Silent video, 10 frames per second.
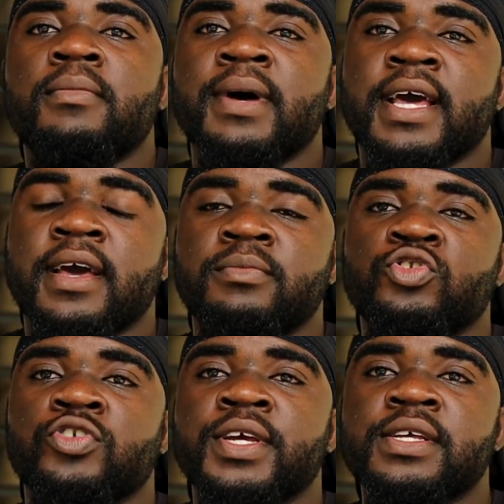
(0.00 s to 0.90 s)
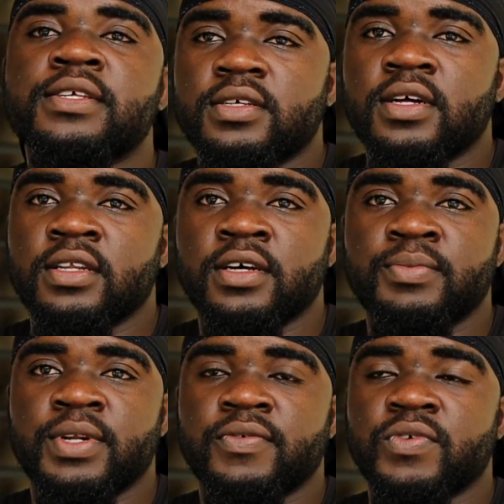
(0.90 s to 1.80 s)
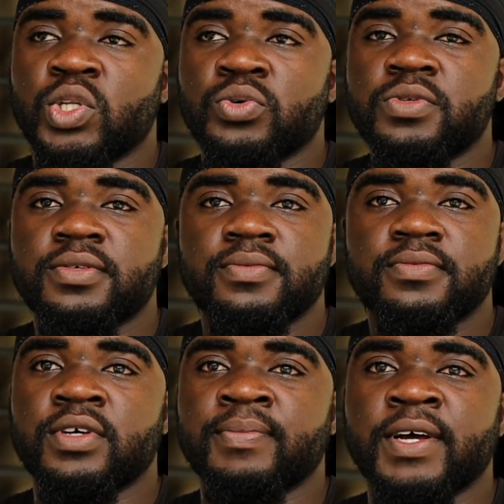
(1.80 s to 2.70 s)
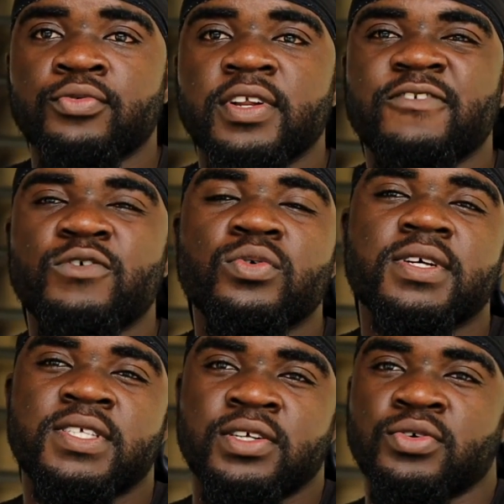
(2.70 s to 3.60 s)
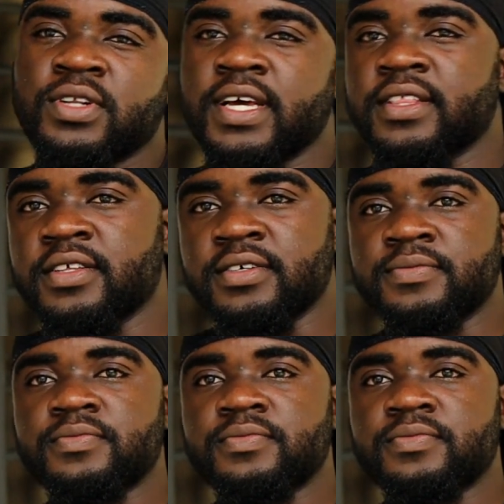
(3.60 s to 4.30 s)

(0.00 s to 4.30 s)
my hamstrings a little bit of glutes I'm not really focusing on like the